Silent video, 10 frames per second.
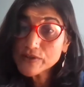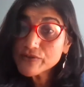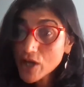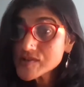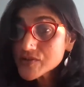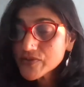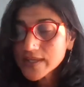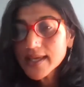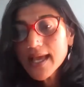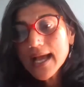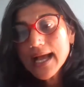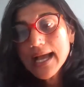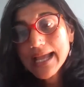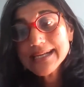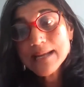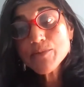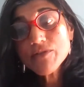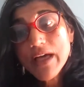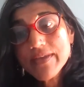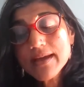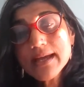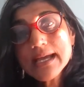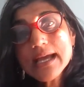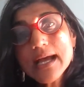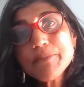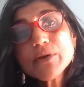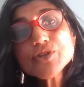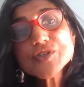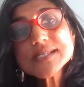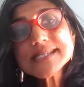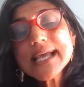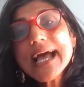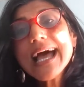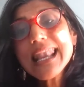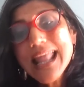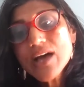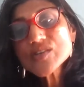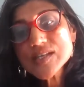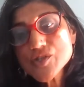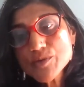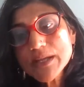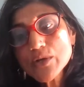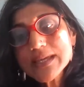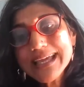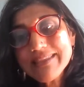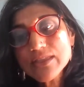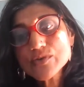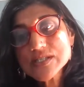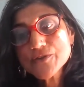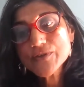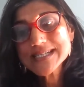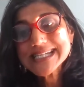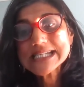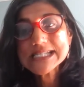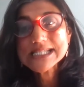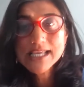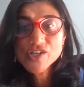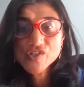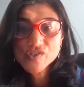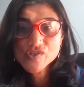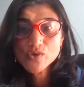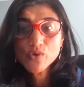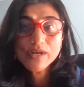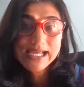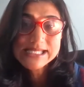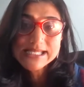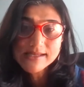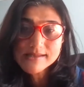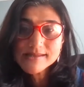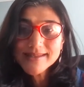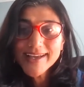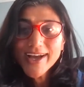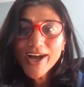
philosophy, and a number of other approaches, allows us to be looking at those different intersections or nexes